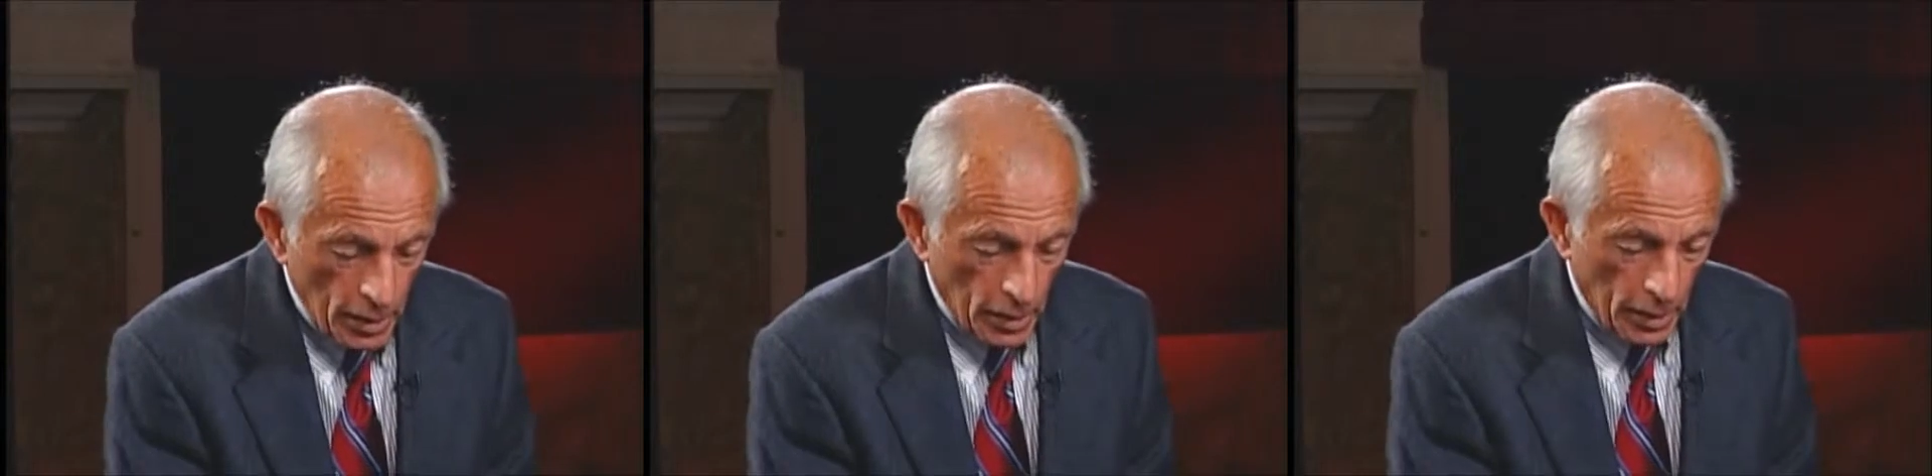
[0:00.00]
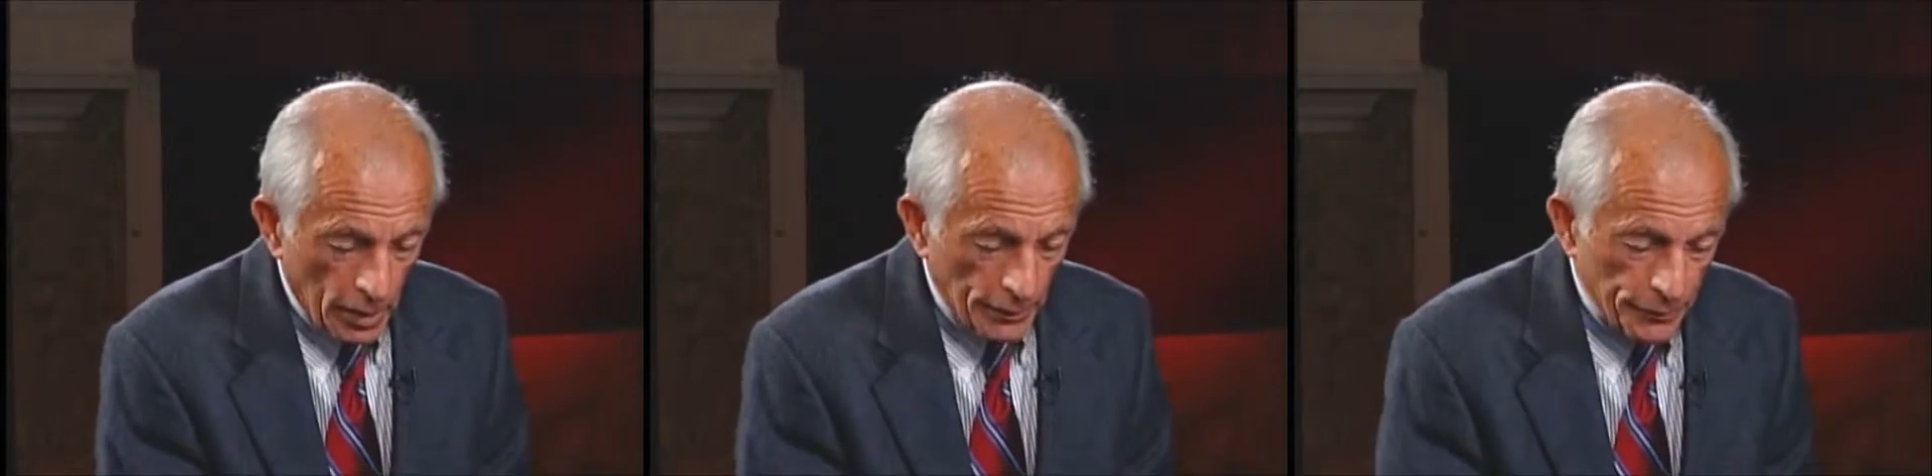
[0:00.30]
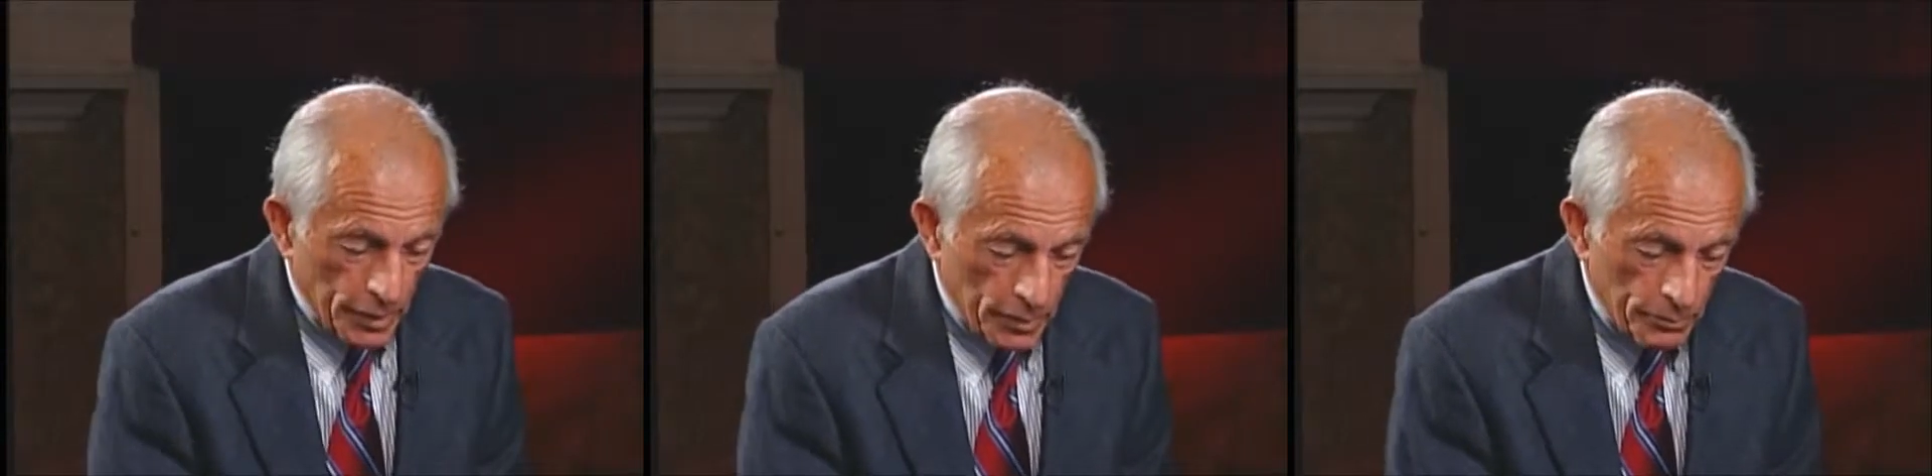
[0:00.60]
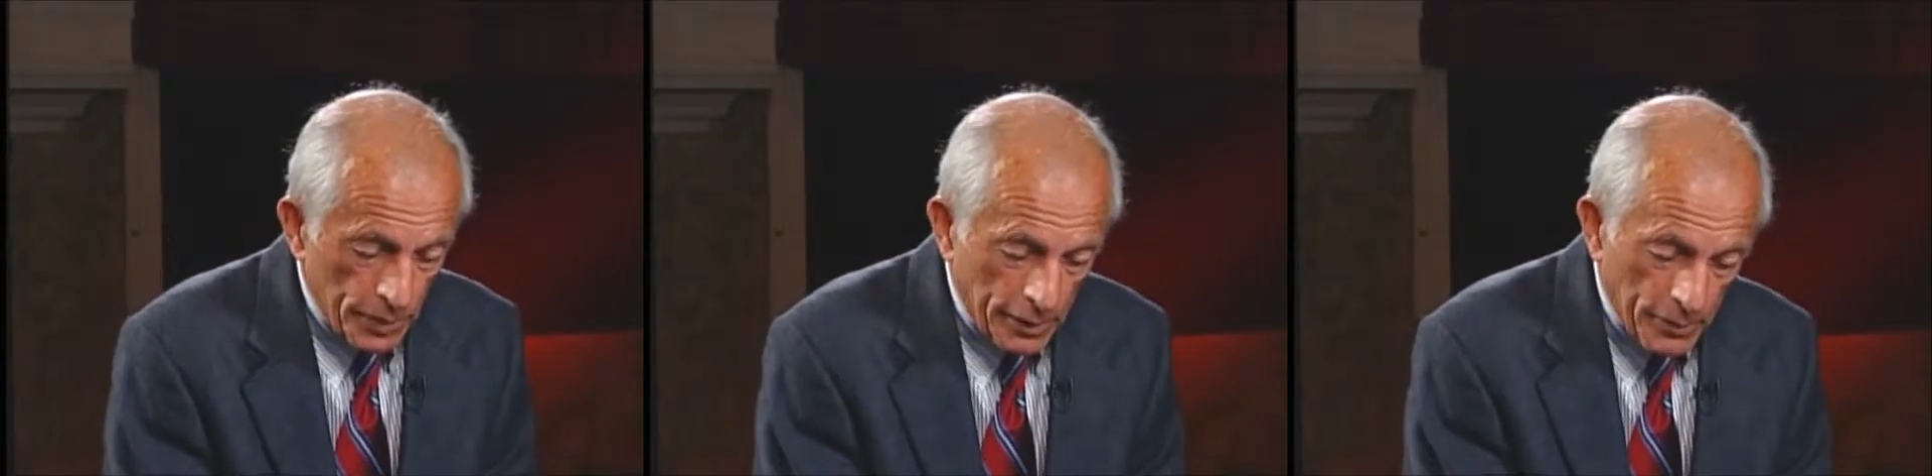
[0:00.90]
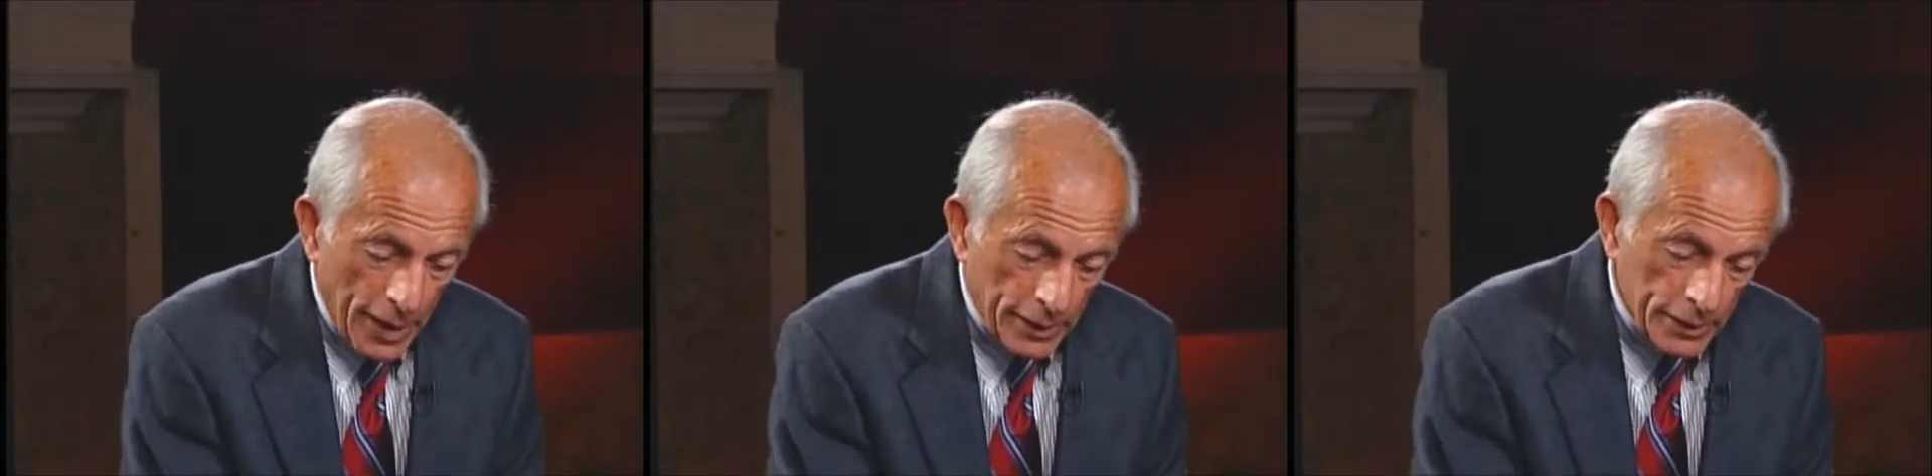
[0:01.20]
Um, Peg
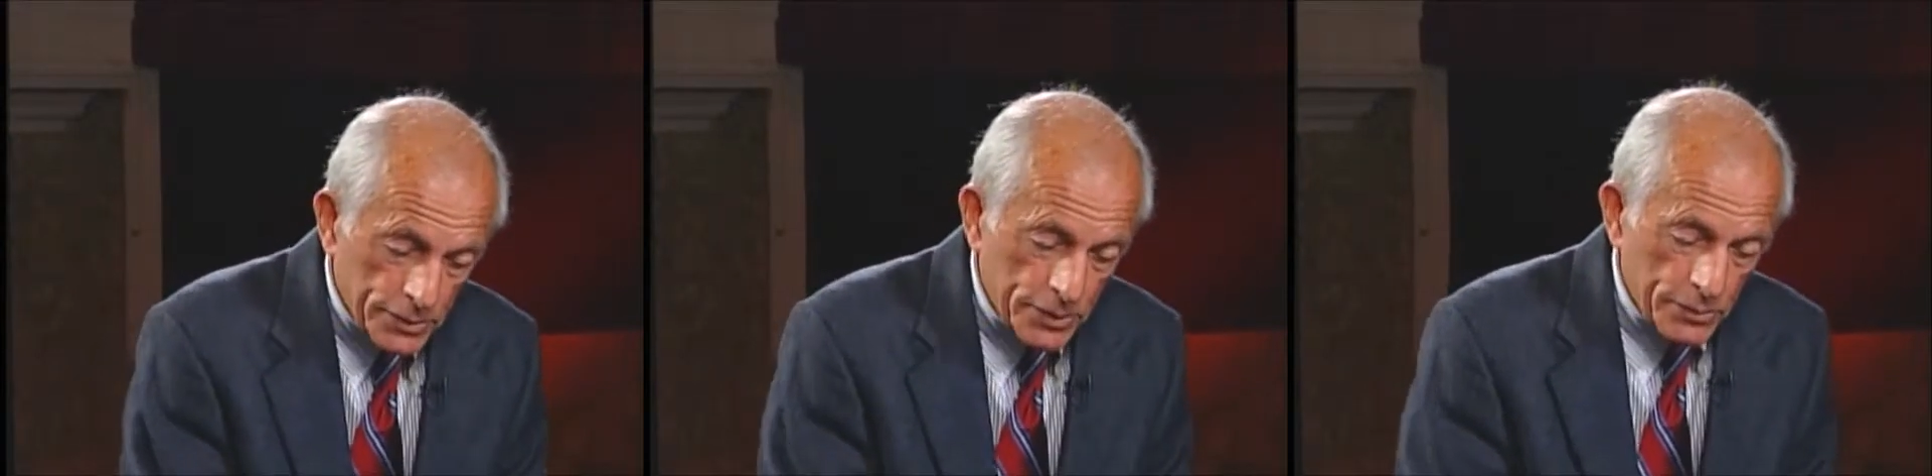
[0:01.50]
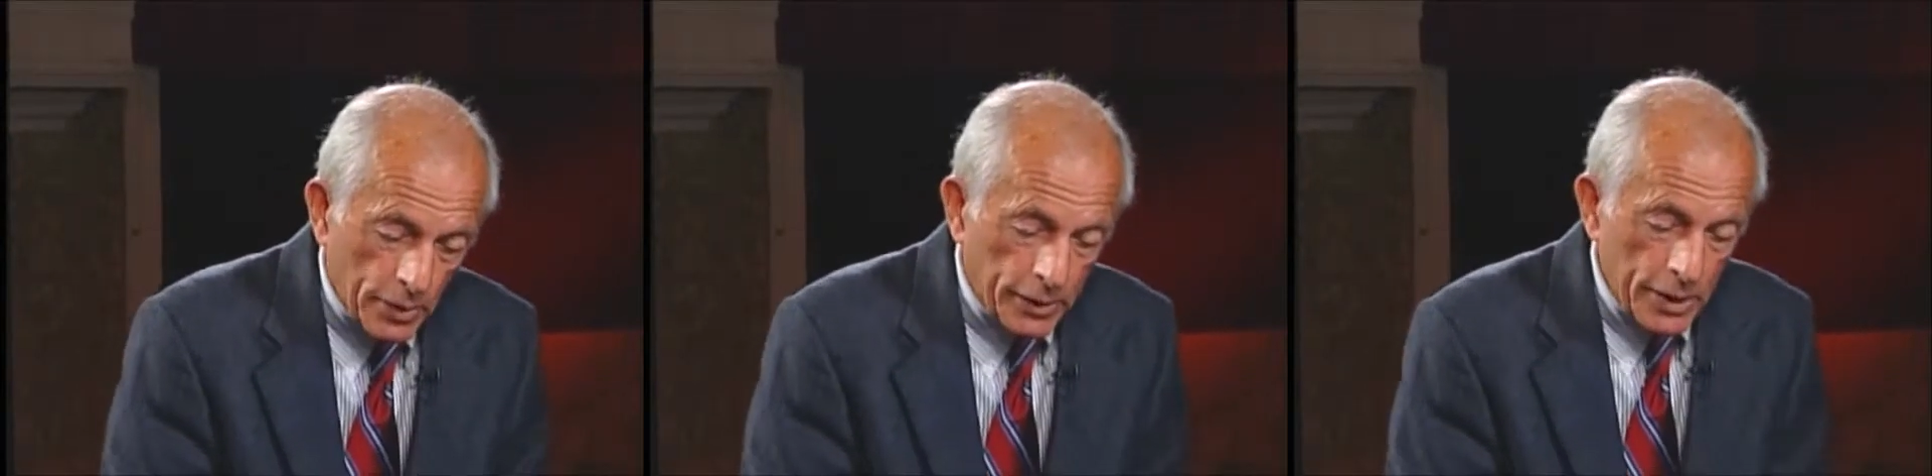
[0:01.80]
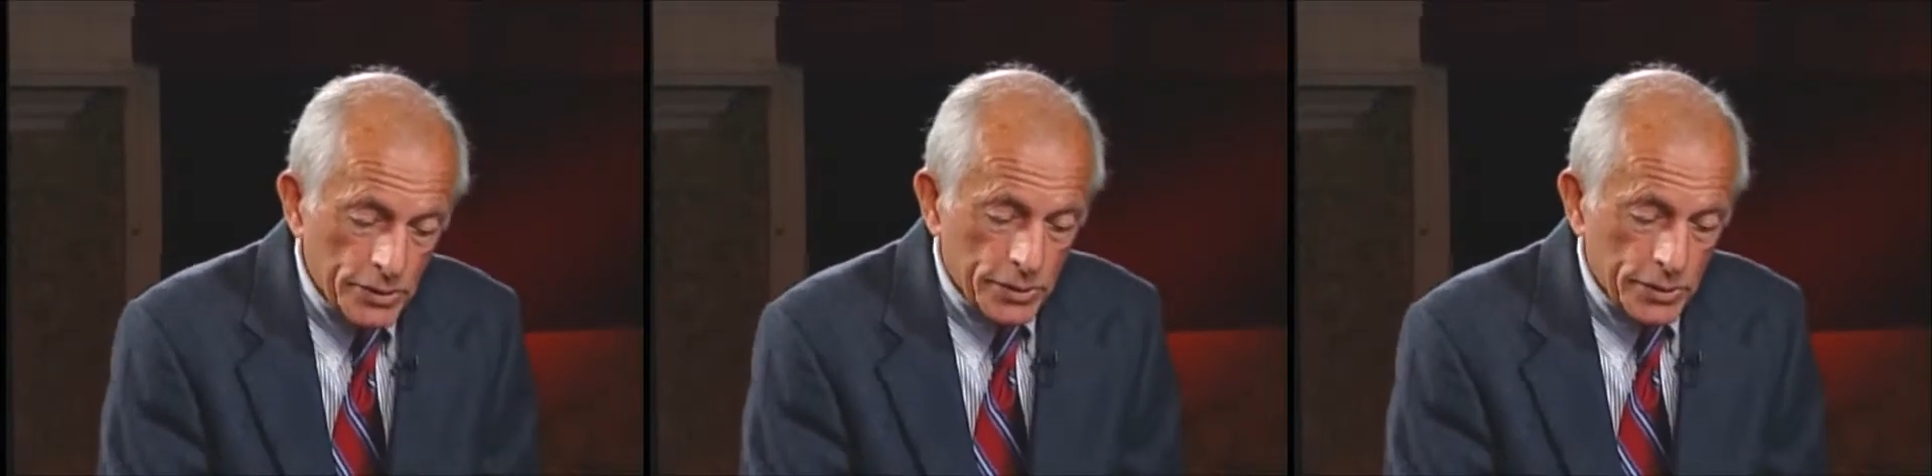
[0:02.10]
Maddocks is our guest,